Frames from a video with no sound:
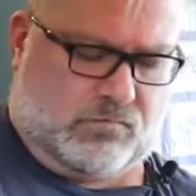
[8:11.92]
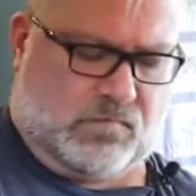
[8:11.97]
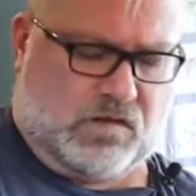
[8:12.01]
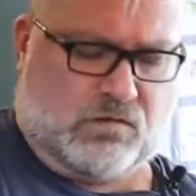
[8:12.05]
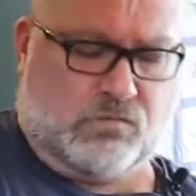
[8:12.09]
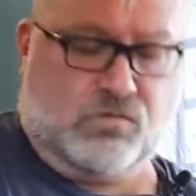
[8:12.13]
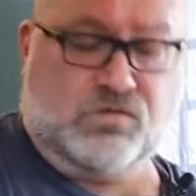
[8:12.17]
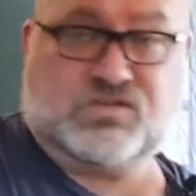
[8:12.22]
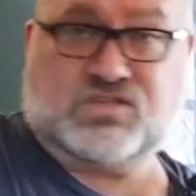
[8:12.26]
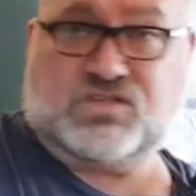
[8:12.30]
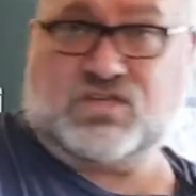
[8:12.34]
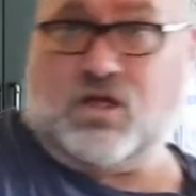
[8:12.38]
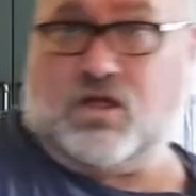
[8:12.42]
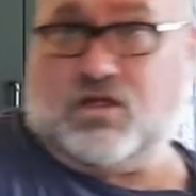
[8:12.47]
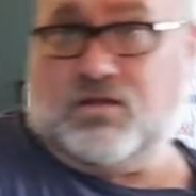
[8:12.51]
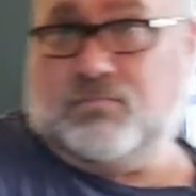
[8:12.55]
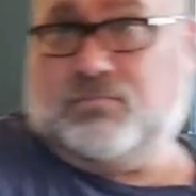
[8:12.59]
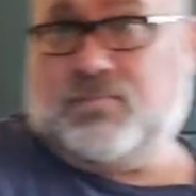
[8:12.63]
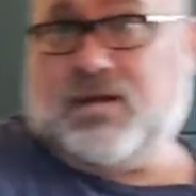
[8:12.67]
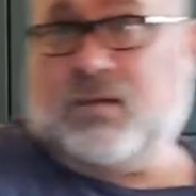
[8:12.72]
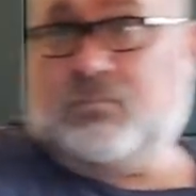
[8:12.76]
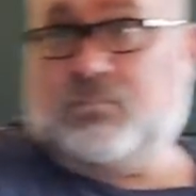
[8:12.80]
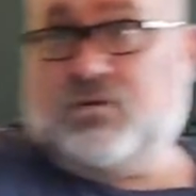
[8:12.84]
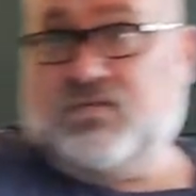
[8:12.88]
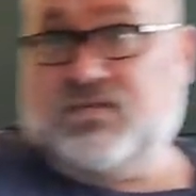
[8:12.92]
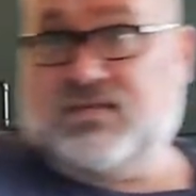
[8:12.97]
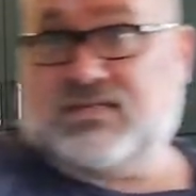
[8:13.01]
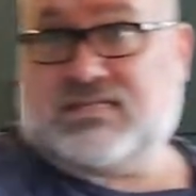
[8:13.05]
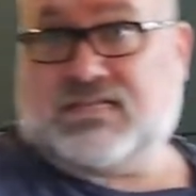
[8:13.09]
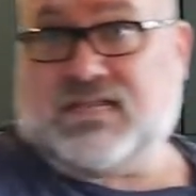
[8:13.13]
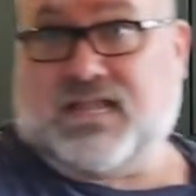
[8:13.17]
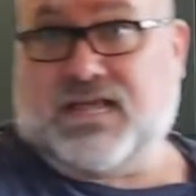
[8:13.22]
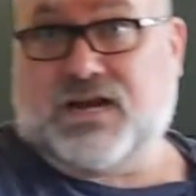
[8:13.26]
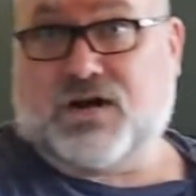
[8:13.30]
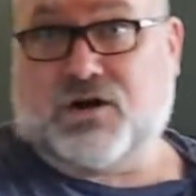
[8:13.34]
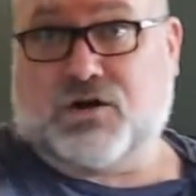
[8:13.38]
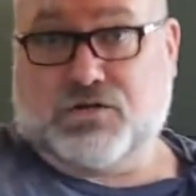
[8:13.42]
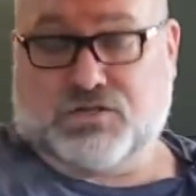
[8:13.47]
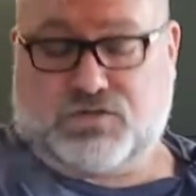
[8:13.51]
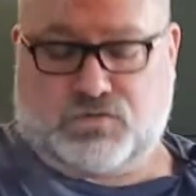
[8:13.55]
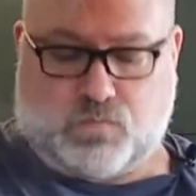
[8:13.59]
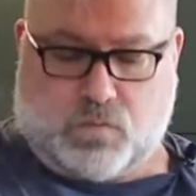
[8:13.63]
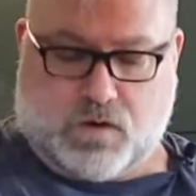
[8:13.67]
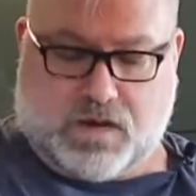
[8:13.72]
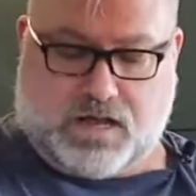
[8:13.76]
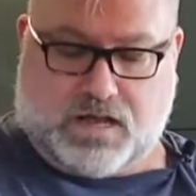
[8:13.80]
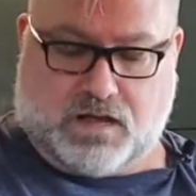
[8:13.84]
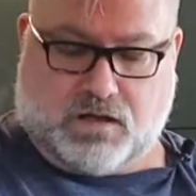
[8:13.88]
We'll salt and pepper this layer
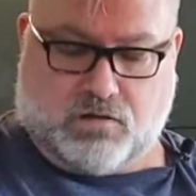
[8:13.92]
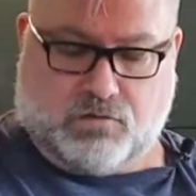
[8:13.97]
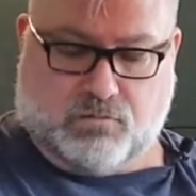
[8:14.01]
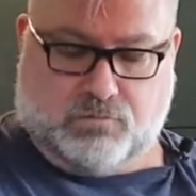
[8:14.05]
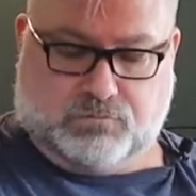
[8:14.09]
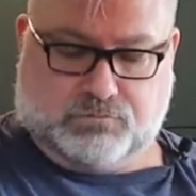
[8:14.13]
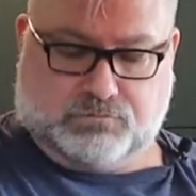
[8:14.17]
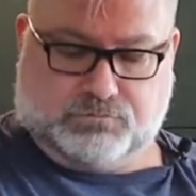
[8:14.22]
as well.